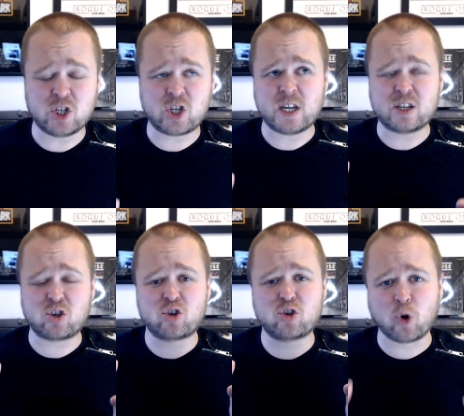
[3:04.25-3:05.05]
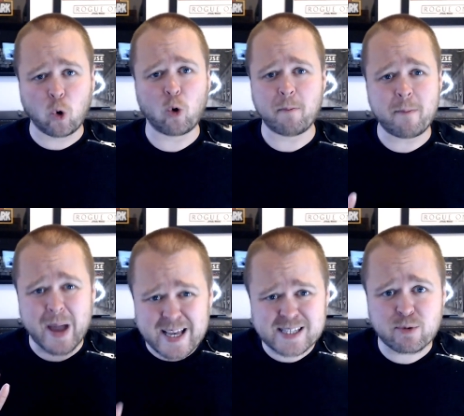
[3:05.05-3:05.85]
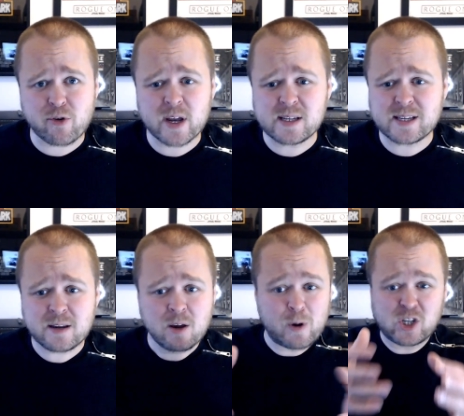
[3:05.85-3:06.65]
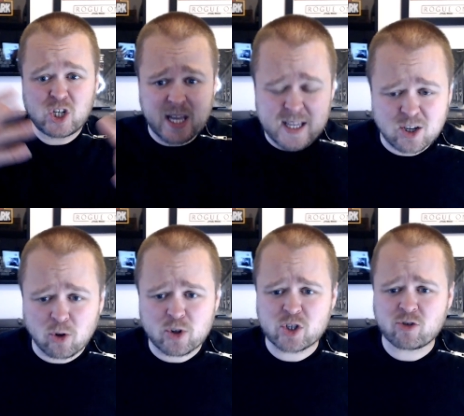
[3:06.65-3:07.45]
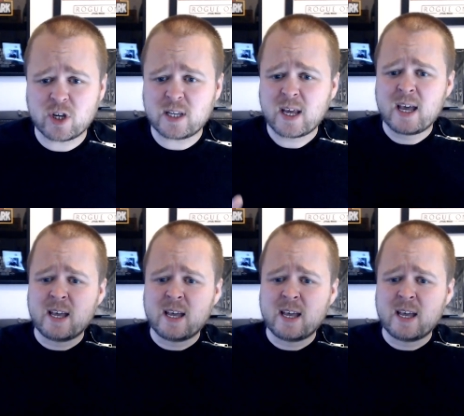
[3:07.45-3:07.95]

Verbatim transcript: She is so mesmerizing when she is on the screen.